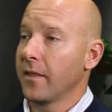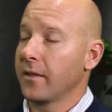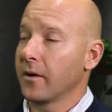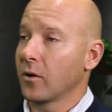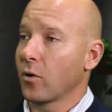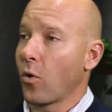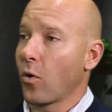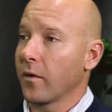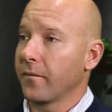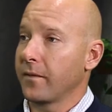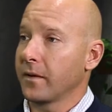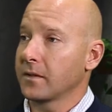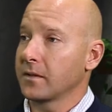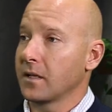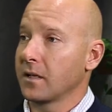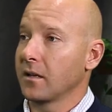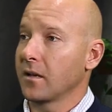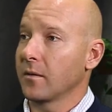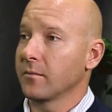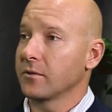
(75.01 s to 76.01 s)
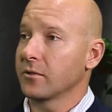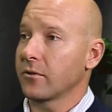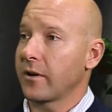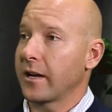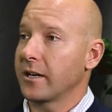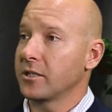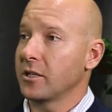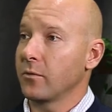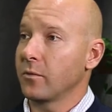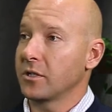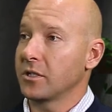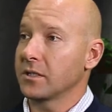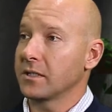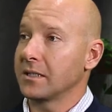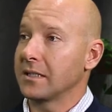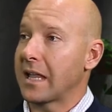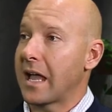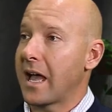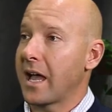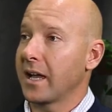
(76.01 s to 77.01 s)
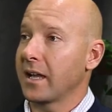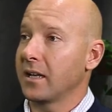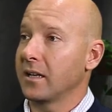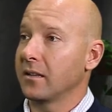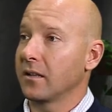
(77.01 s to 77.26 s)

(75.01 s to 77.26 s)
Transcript: their core fixed income strategy, which is not